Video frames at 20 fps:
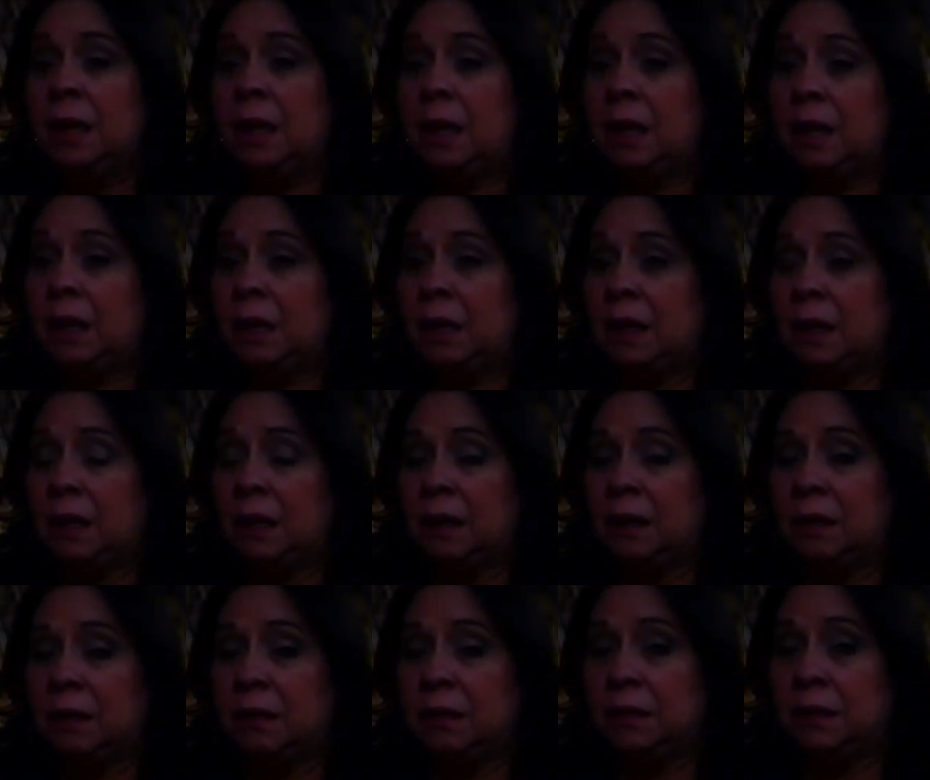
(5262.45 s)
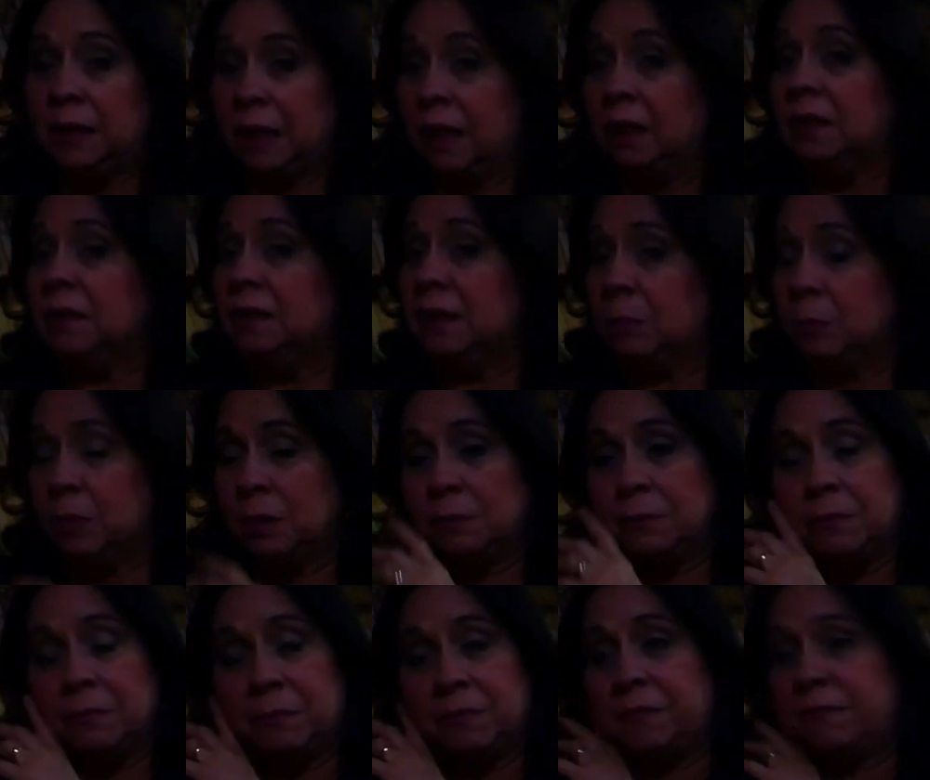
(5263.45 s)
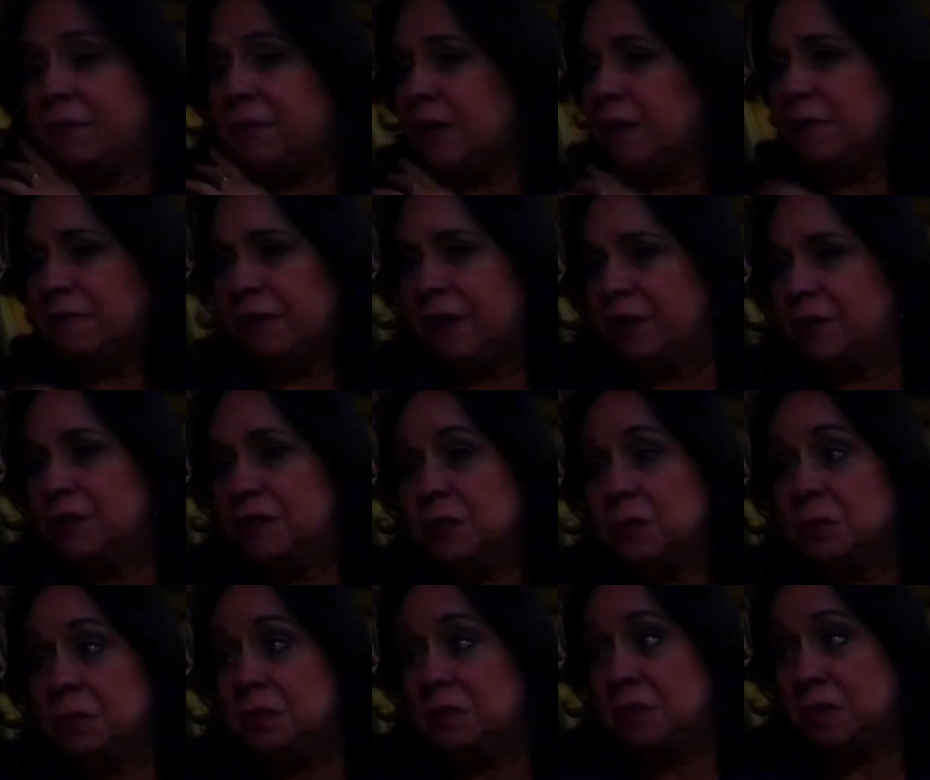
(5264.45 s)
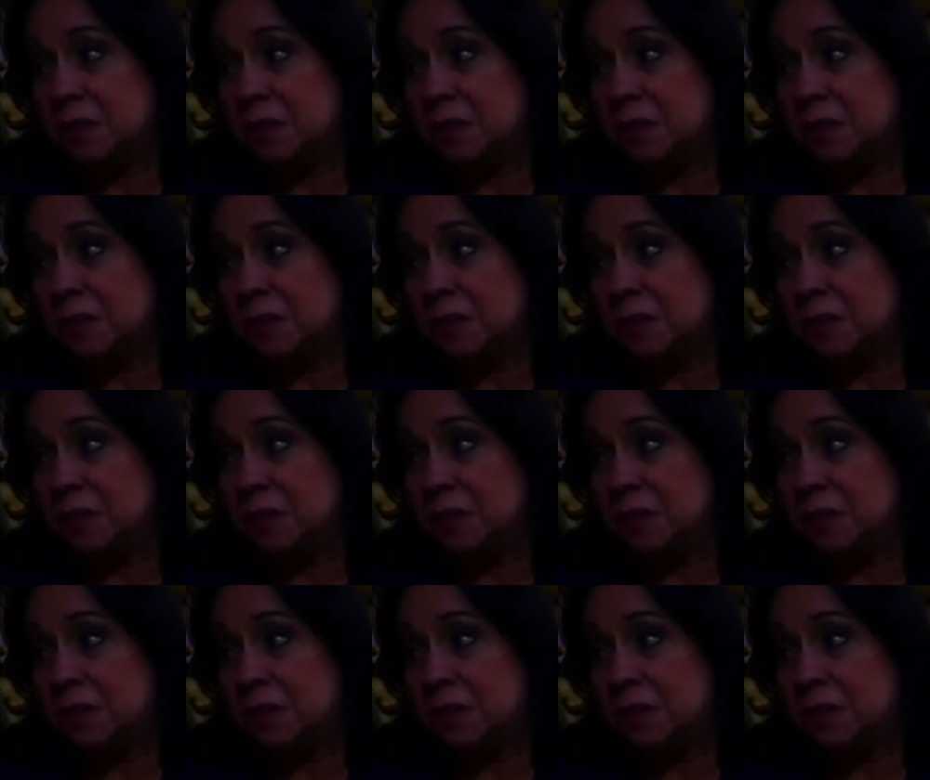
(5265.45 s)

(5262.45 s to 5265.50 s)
Uh, yeah, there were firefighters who were